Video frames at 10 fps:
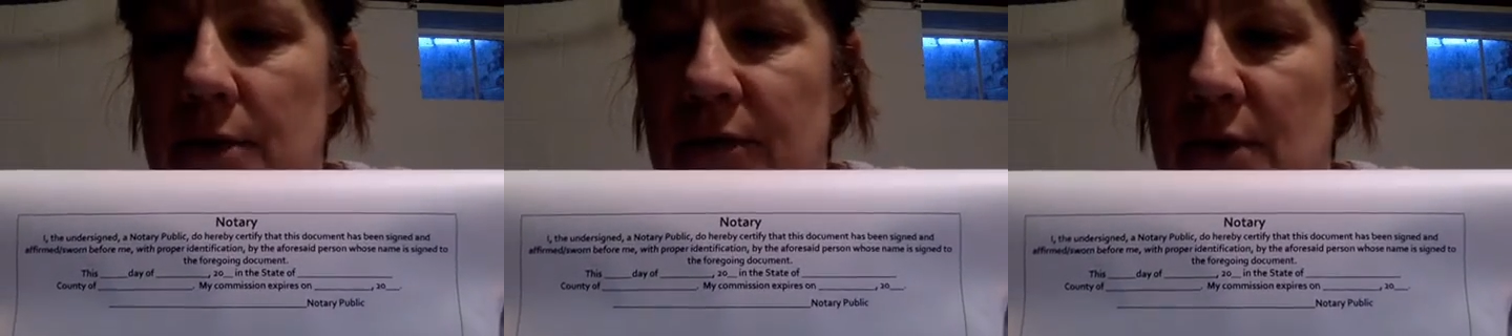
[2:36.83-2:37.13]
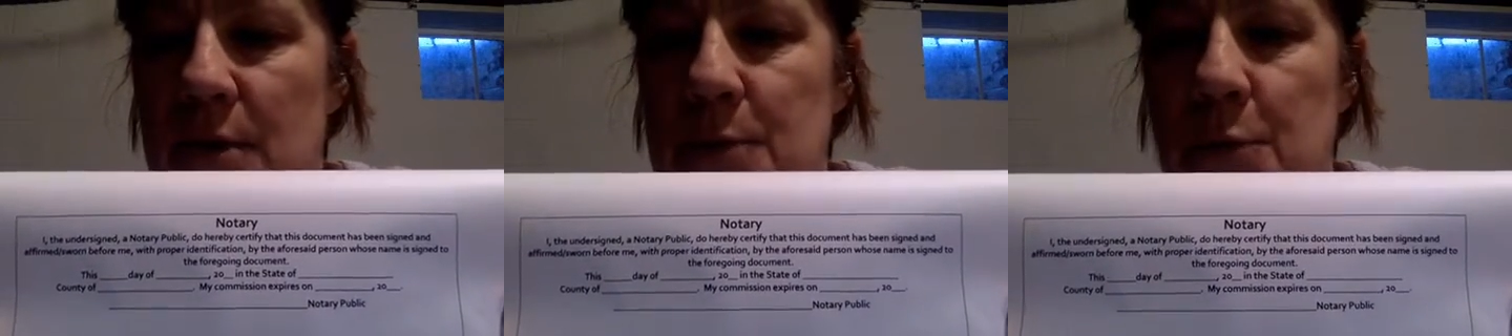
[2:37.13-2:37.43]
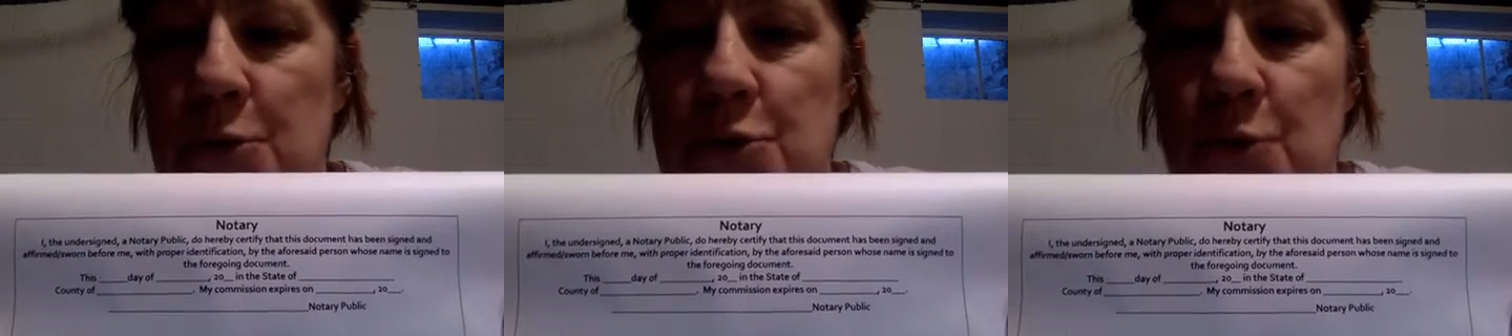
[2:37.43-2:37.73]
affirmed
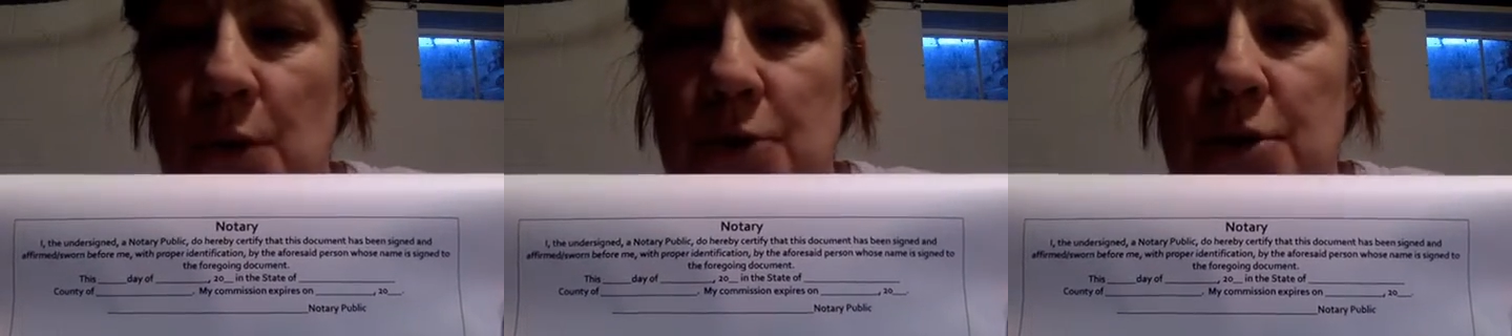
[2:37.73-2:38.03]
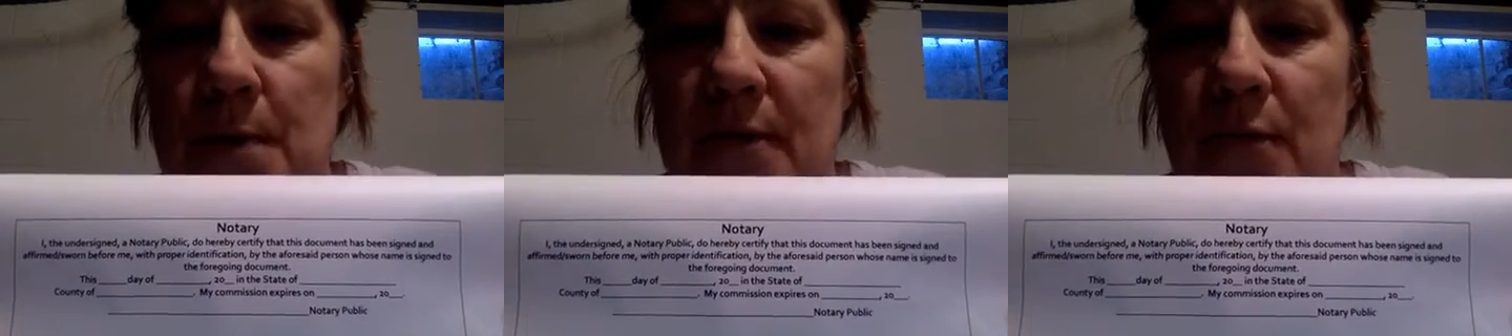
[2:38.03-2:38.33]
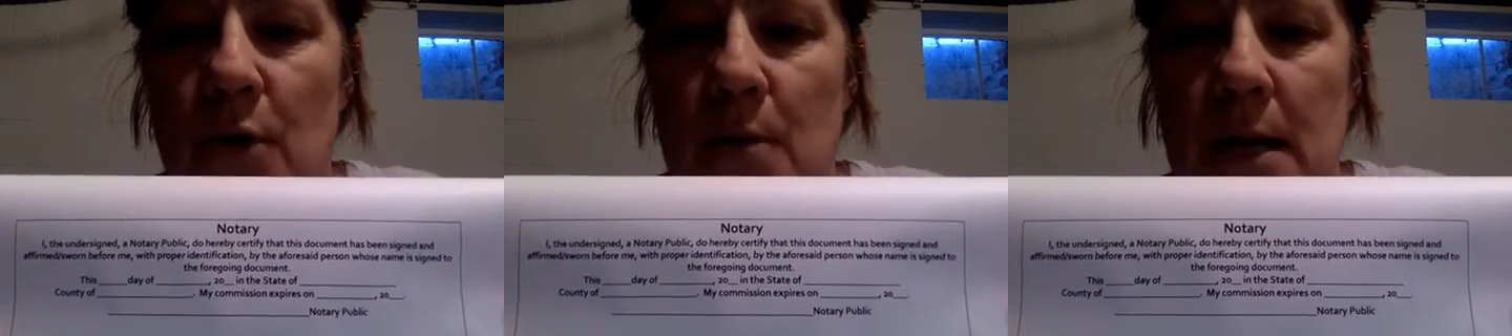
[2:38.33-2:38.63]
or sworn to
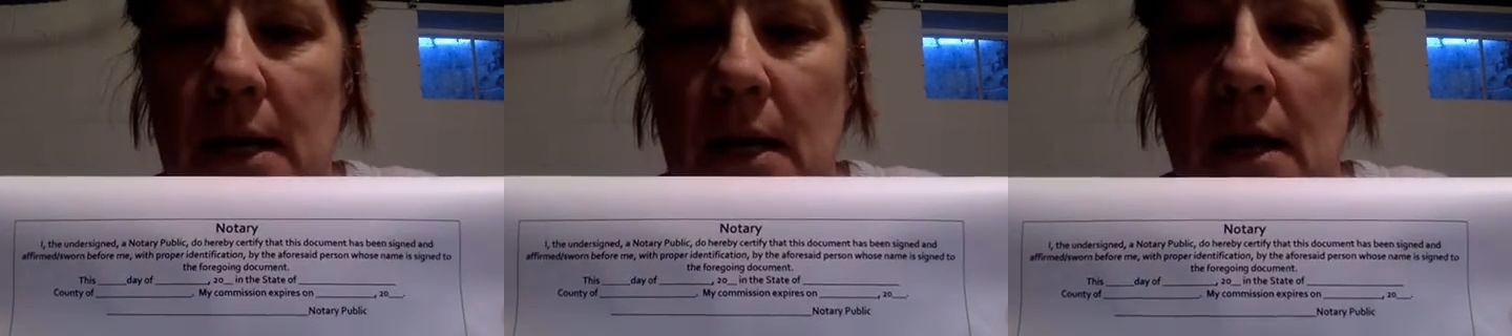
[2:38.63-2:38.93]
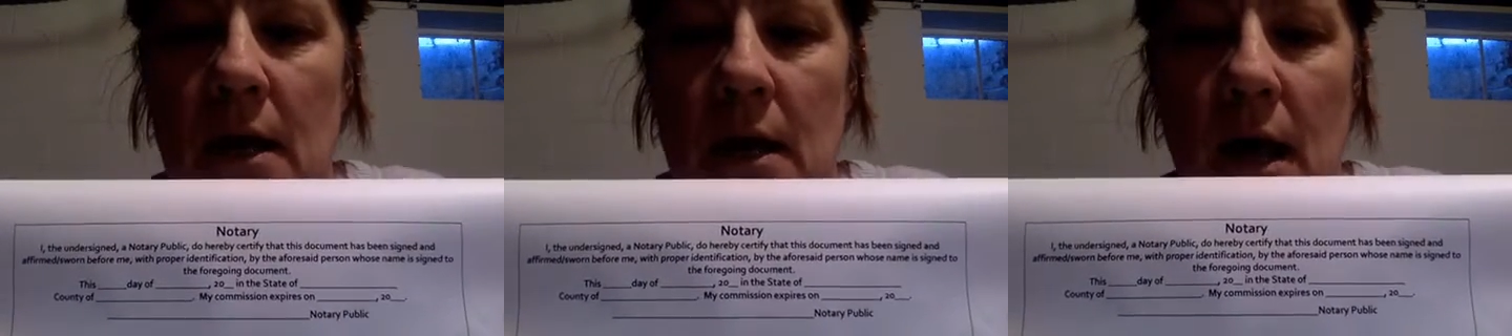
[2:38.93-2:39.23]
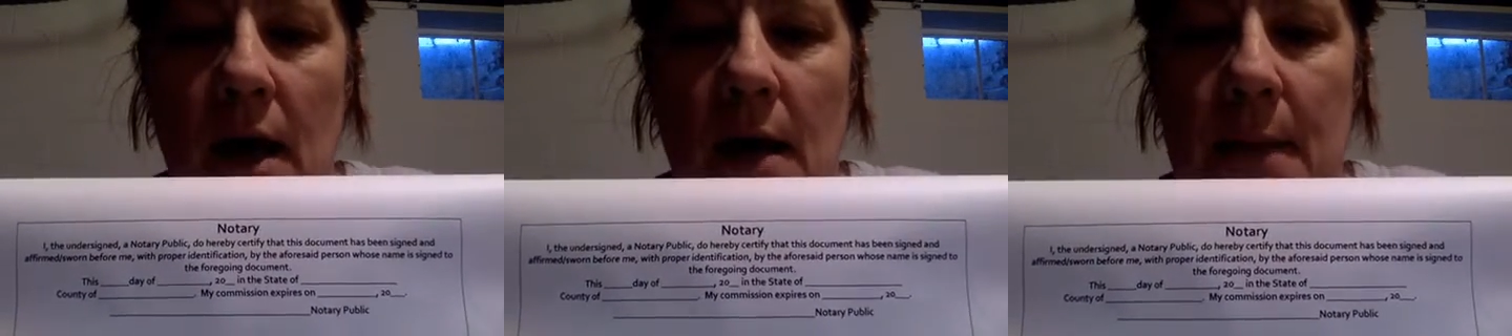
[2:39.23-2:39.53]
before me.
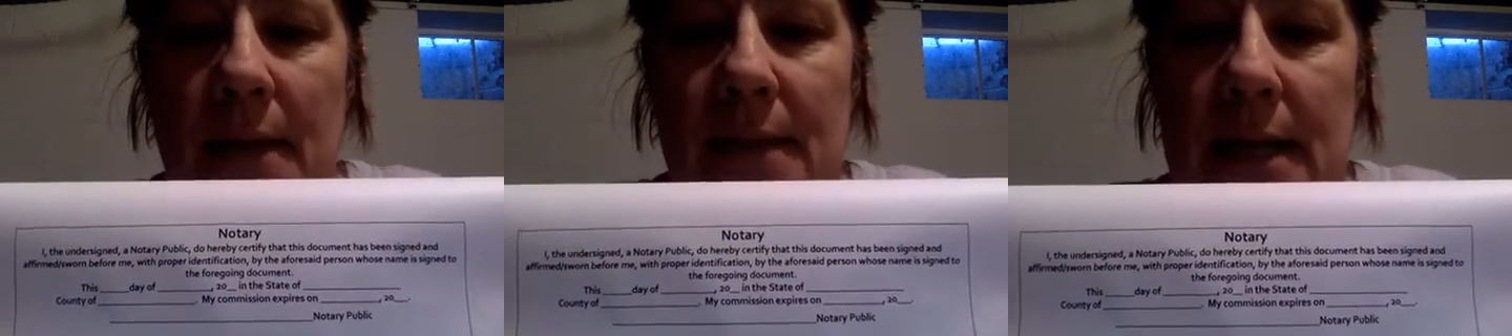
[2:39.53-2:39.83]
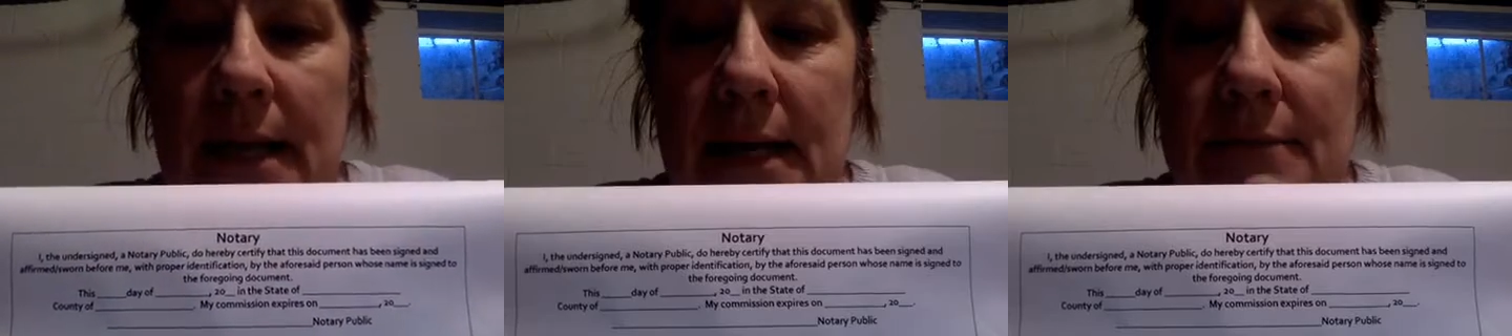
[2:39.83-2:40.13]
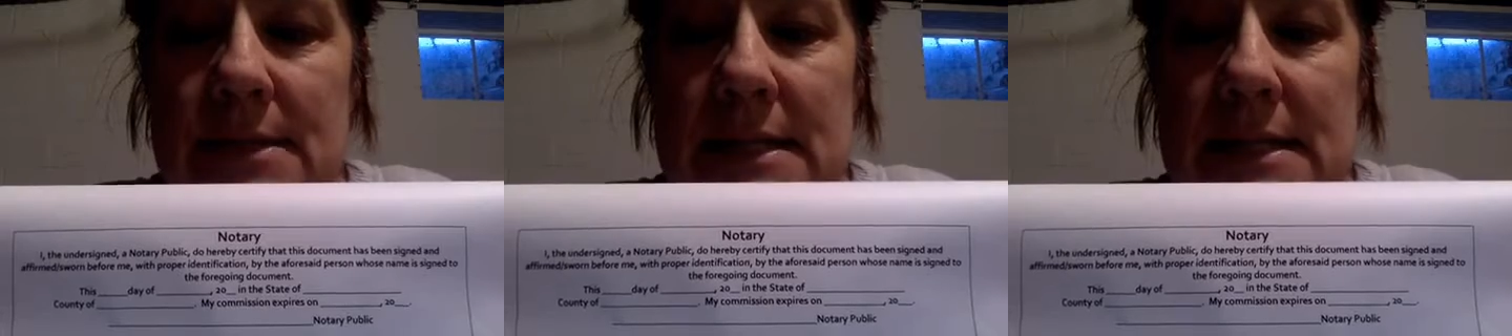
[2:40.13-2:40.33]
And then it gives